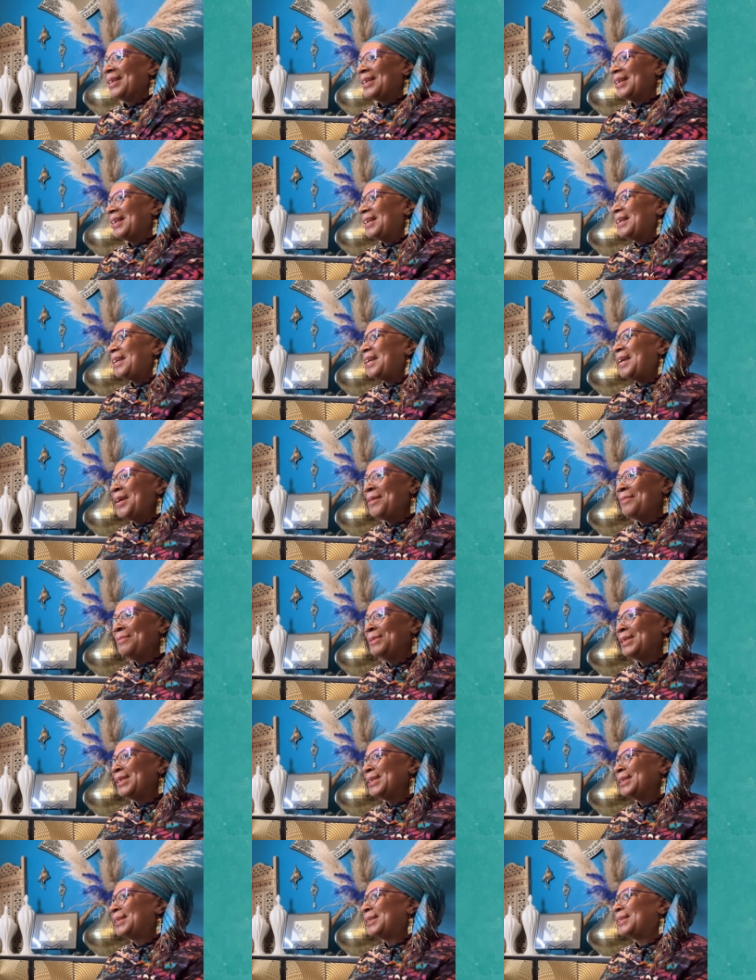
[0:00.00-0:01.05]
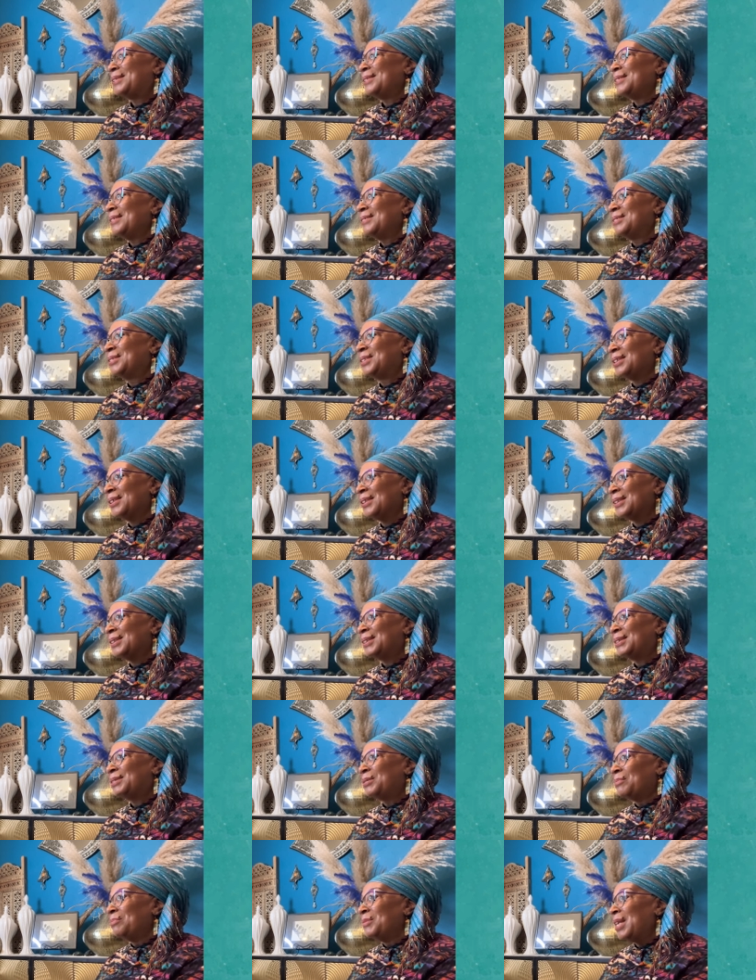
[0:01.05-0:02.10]
it was
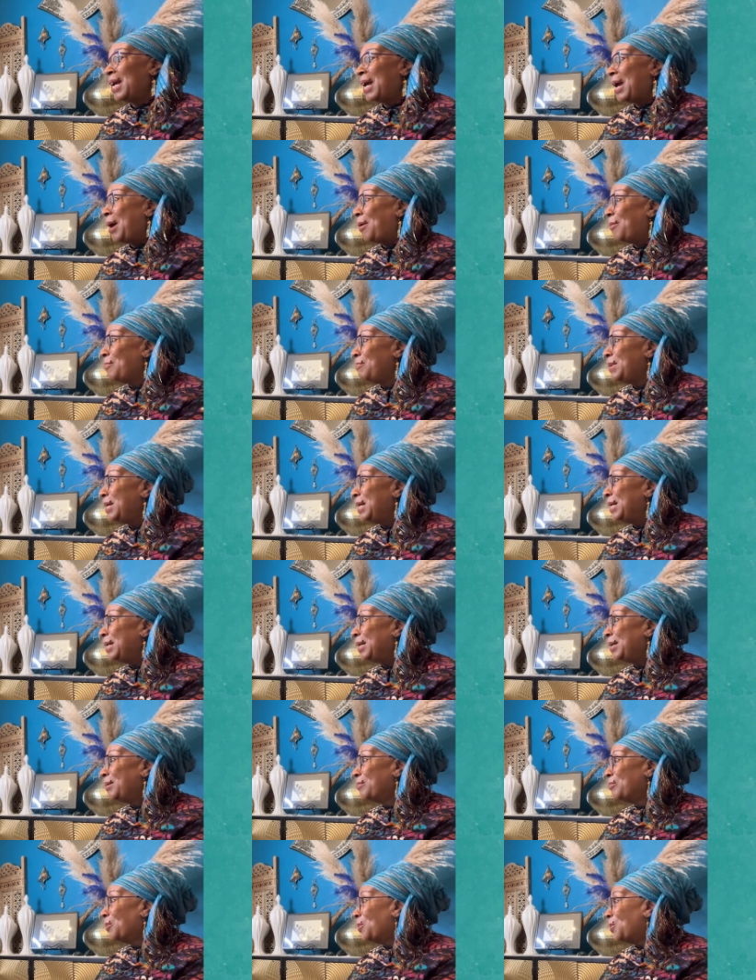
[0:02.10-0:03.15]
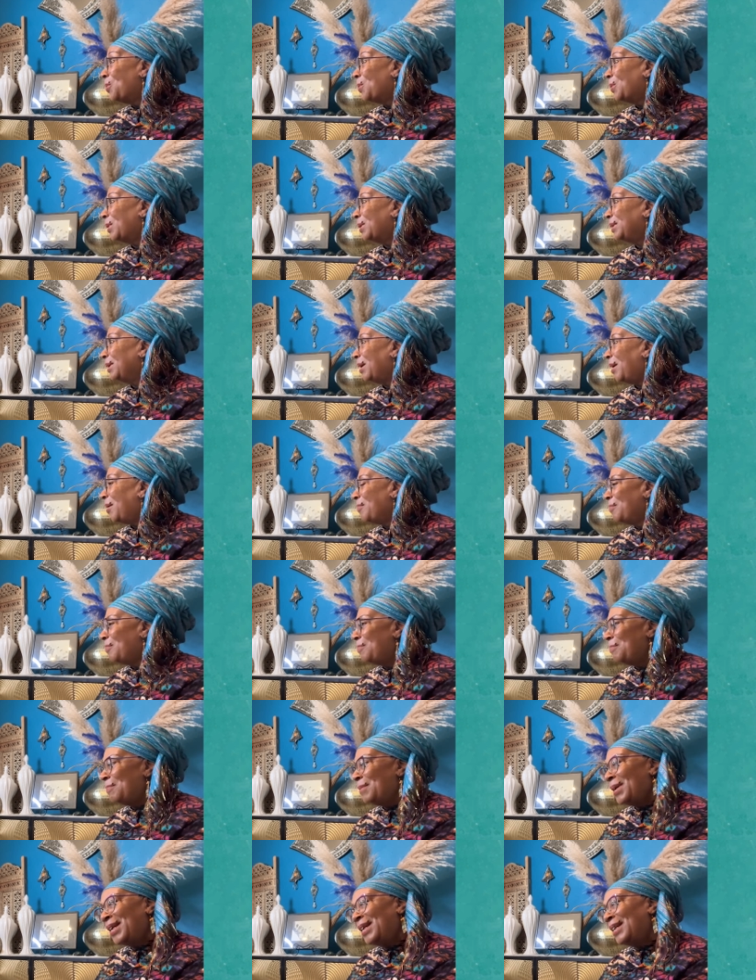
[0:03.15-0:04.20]
just now meeting more
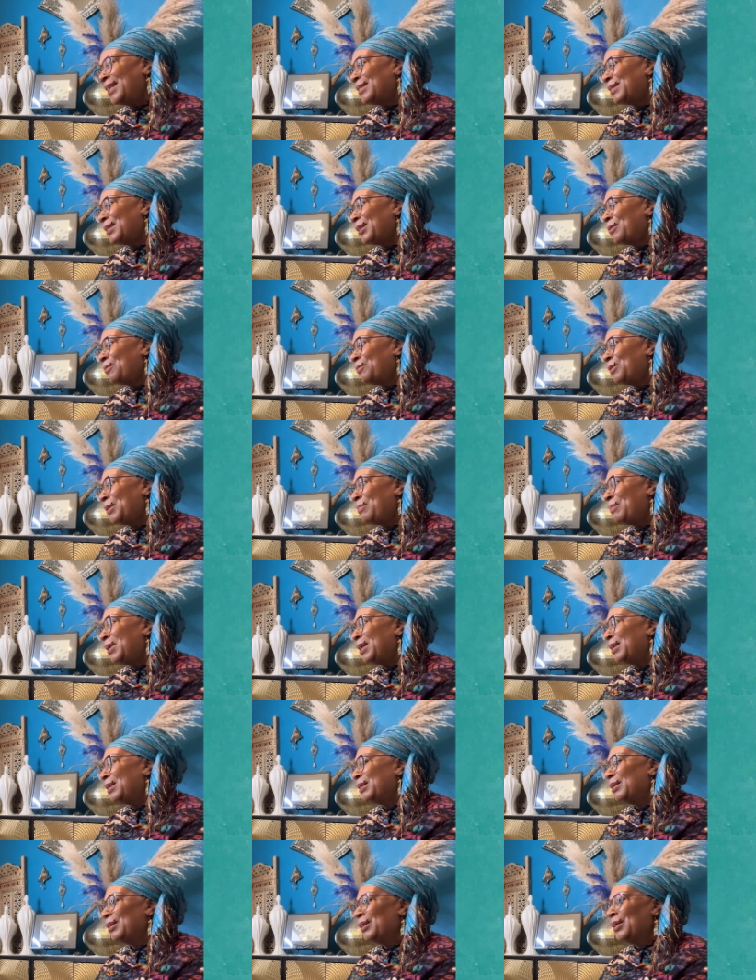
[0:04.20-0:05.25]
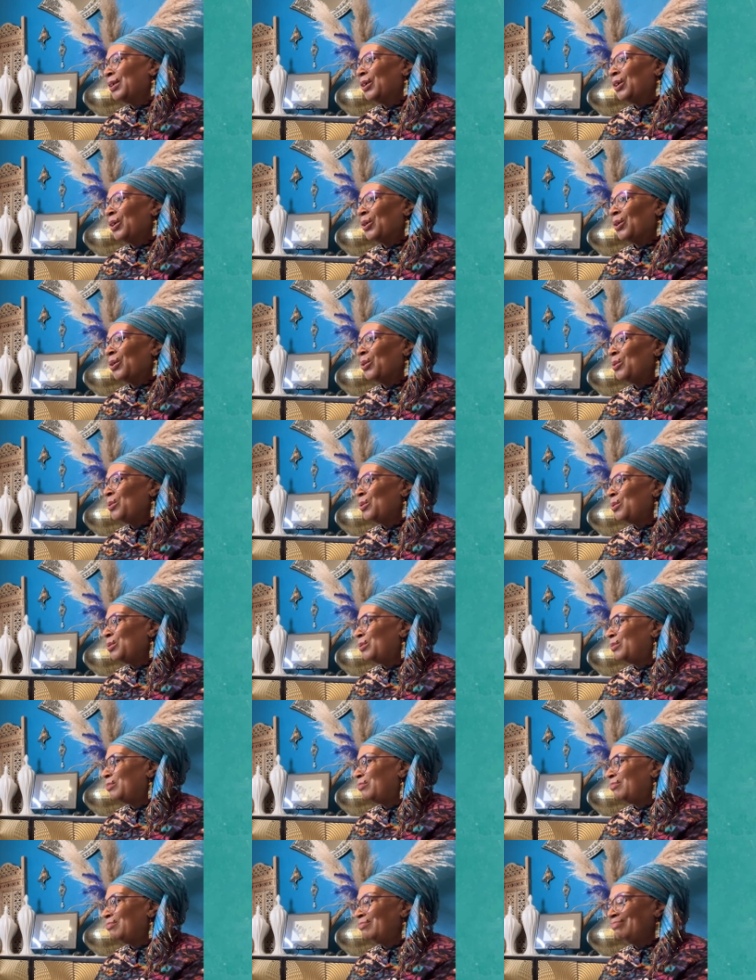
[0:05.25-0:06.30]
amazing women right.
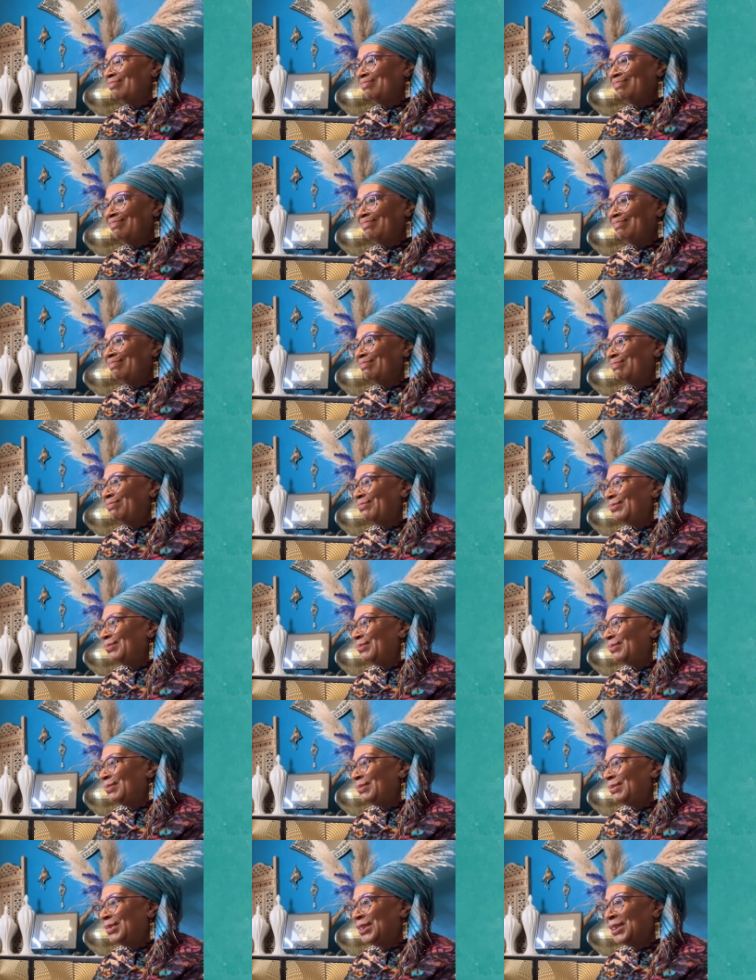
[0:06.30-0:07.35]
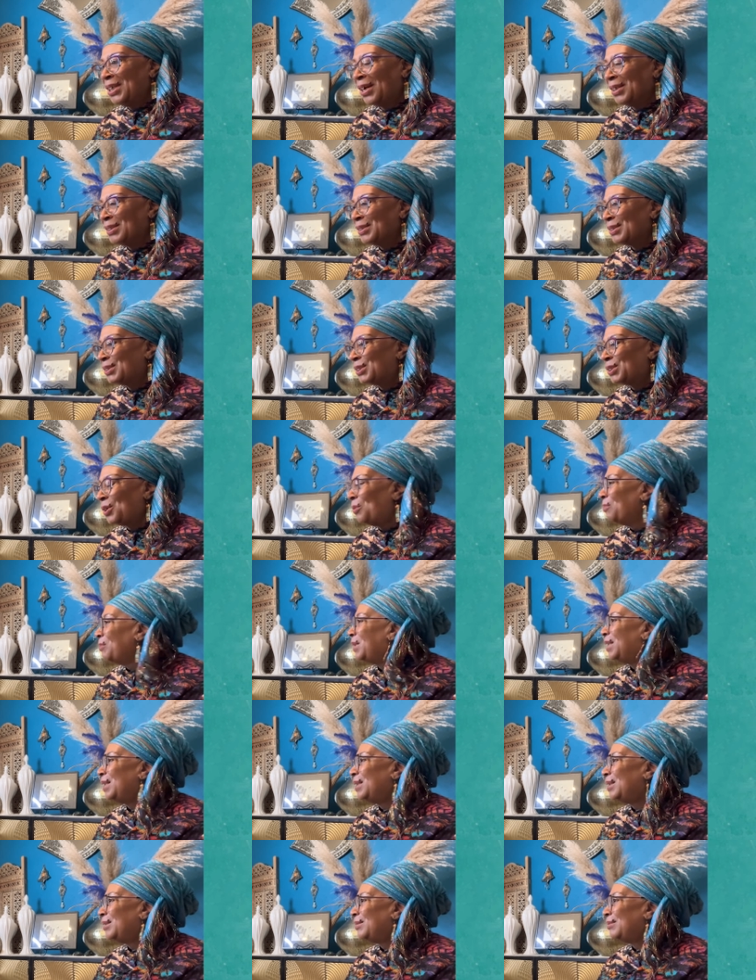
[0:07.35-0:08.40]
who done so
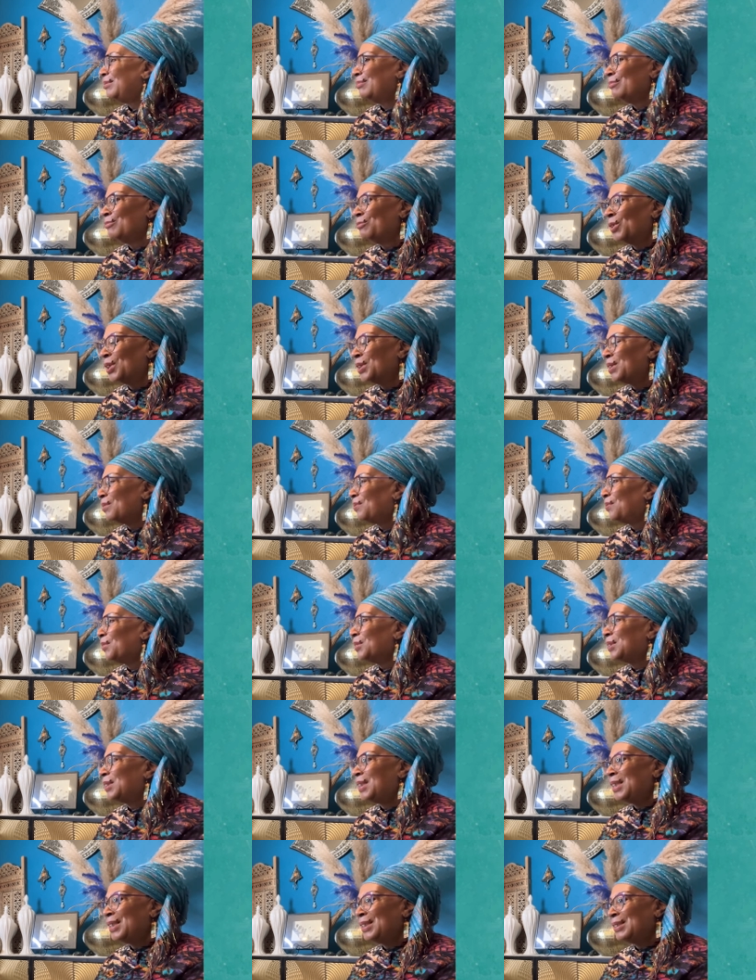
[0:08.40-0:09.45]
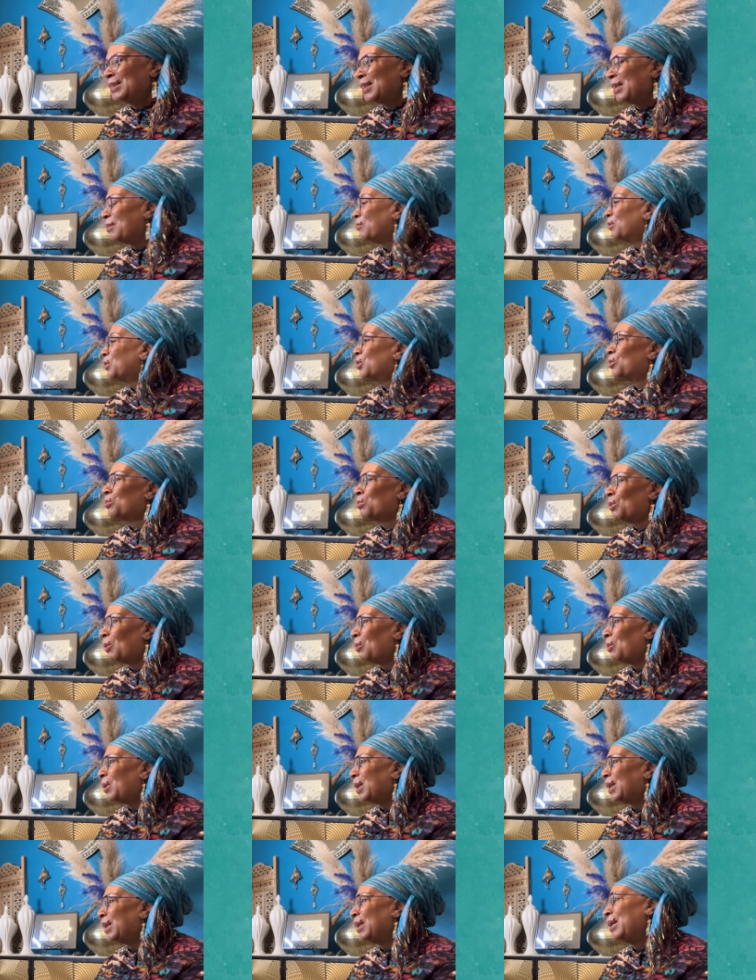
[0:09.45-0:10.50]
many wonderful things and we're
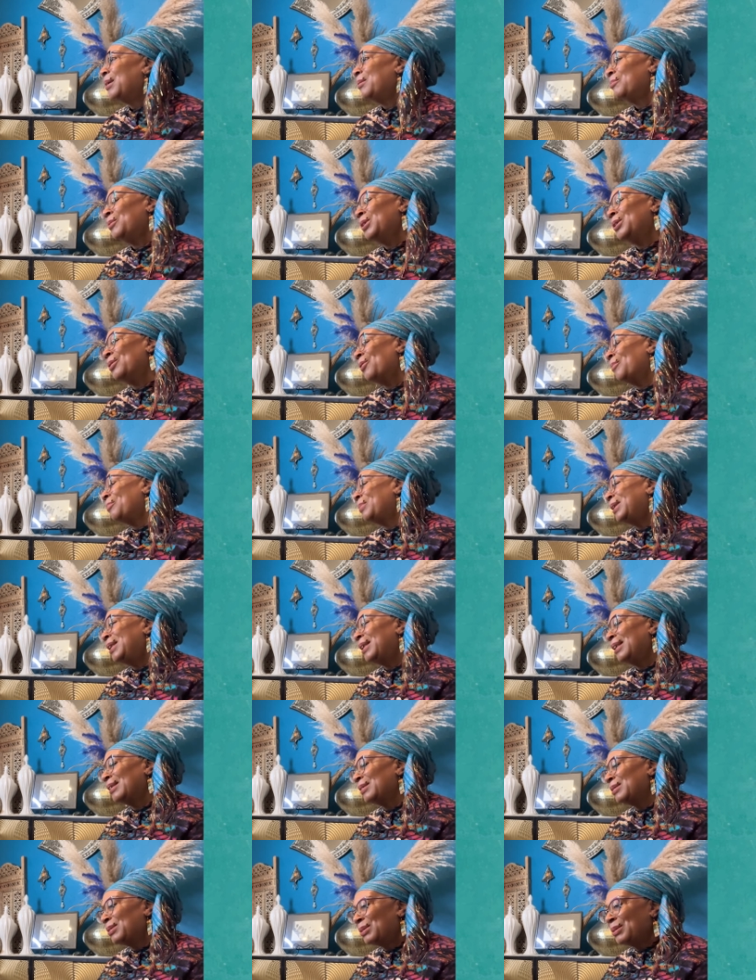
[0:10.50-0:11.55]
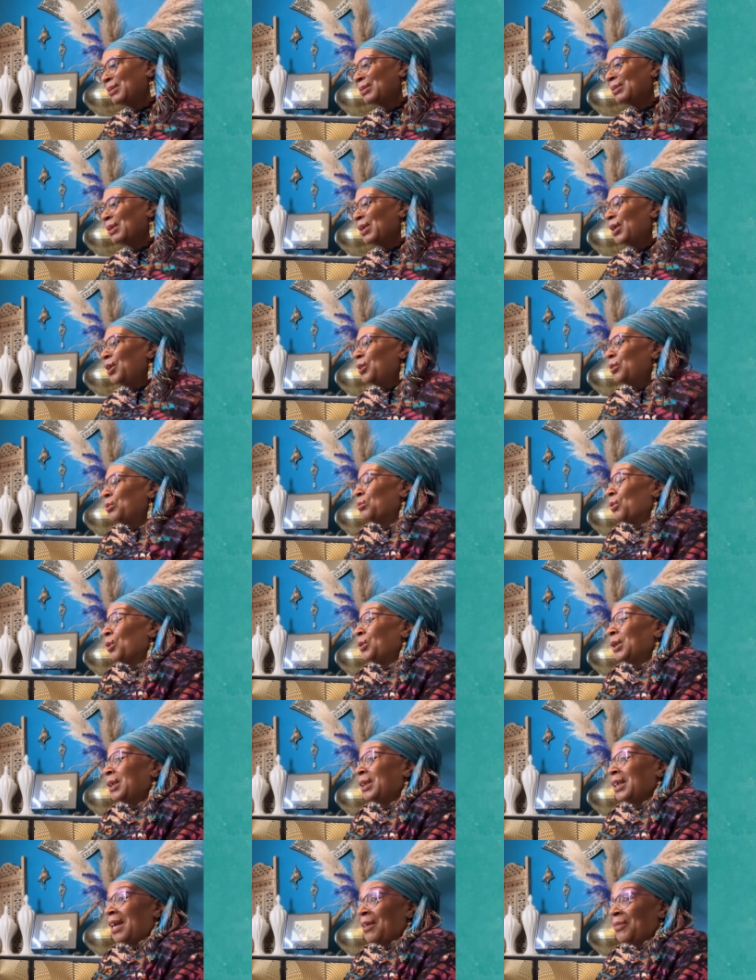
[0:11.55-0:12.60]
growing and we all began to grow
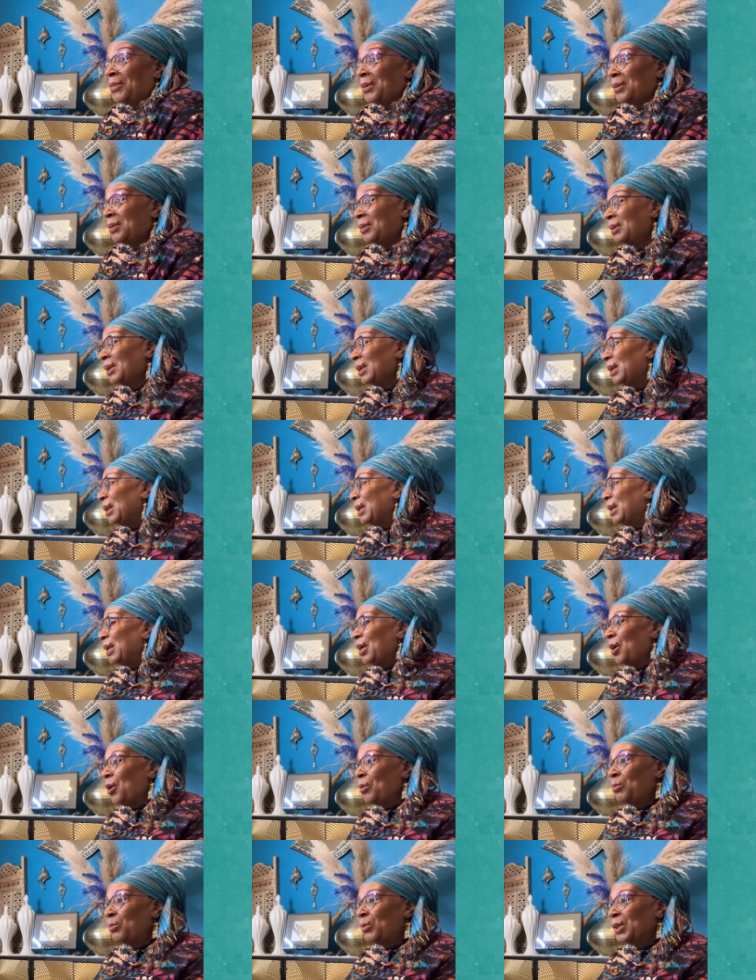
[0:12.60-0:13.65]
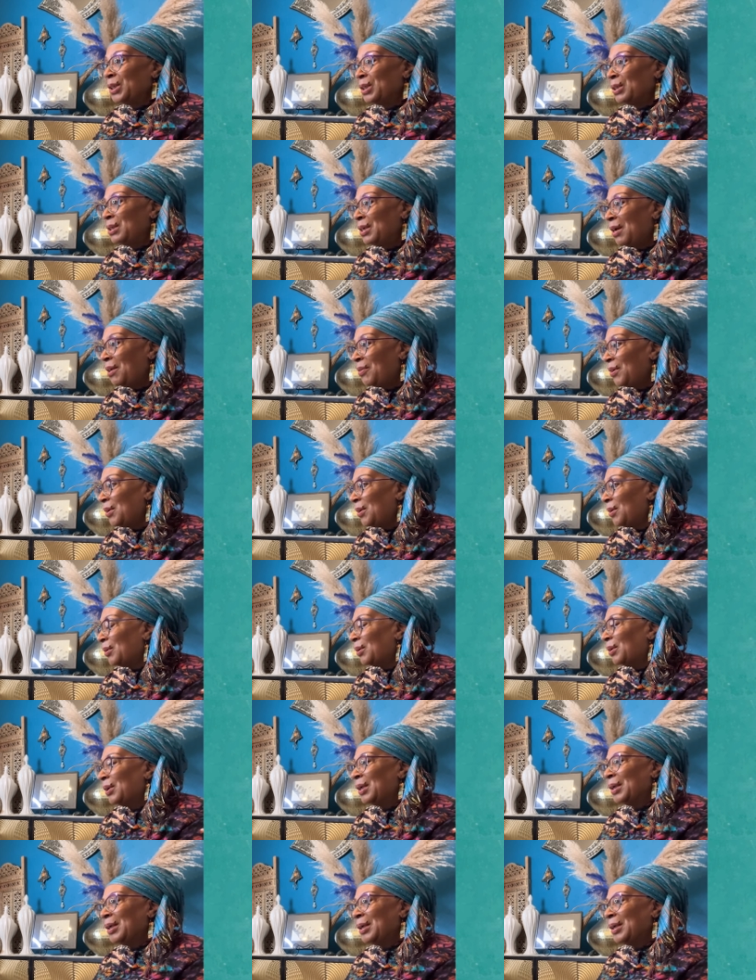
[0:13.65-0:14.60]
together, mm-hmm. help one another.